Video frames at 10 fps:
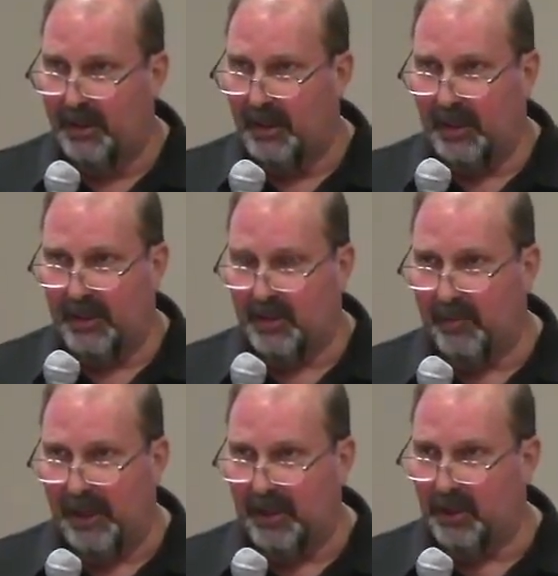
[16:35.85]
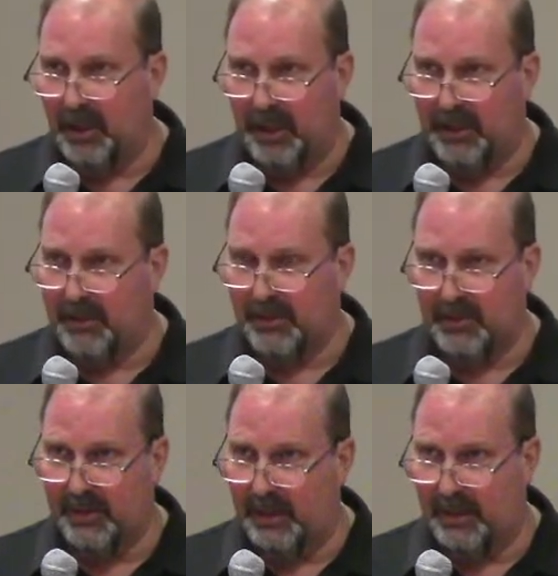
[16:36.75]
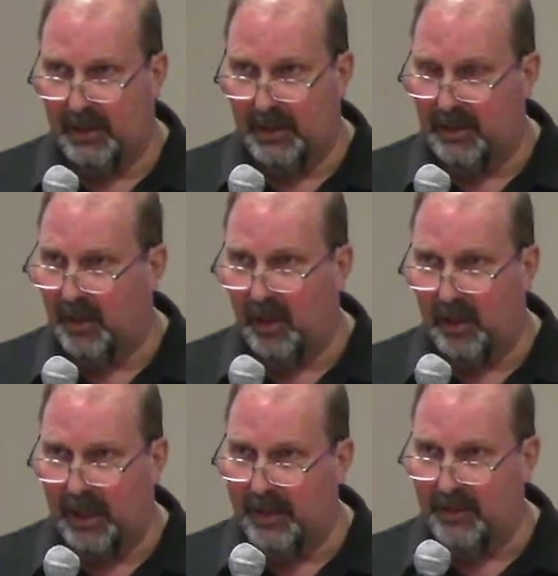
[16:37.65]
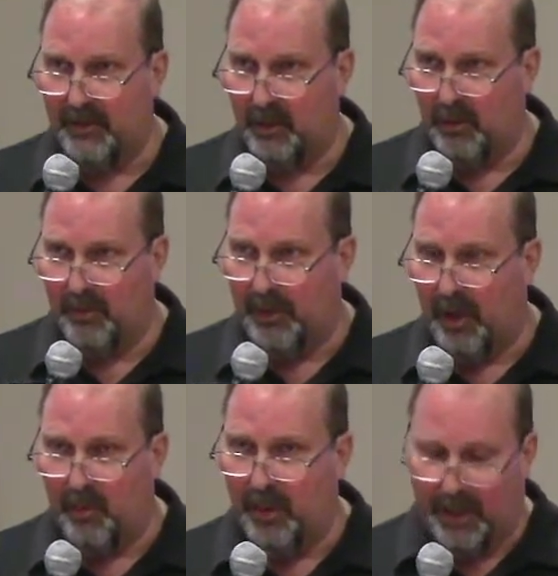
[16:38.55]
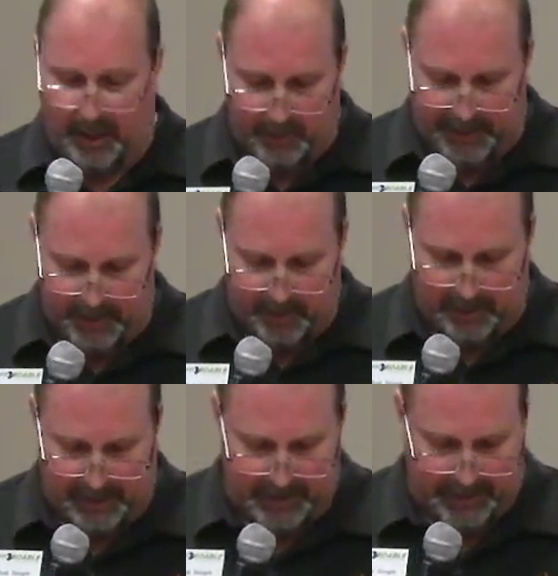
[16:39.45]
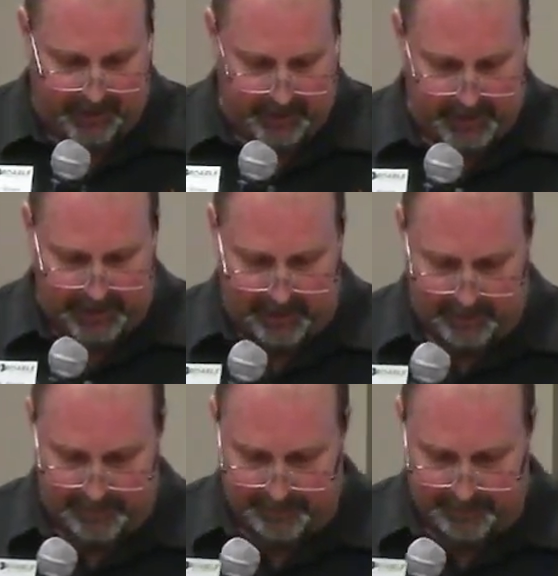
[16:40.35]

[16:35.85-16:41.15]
uh, semi trucks, uh, all kinds of equipment all run on radial ply tires now.